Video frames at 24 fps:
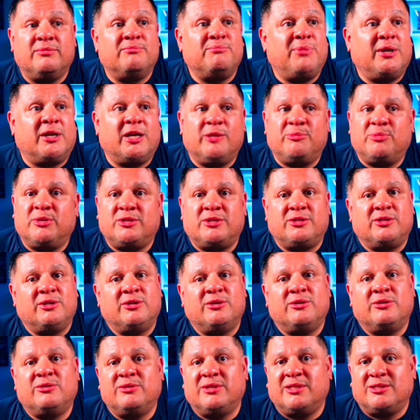Pari
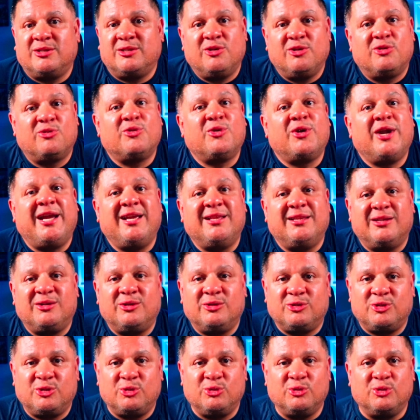passu is a great little
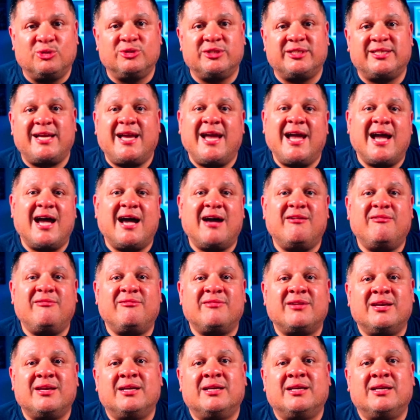tool to have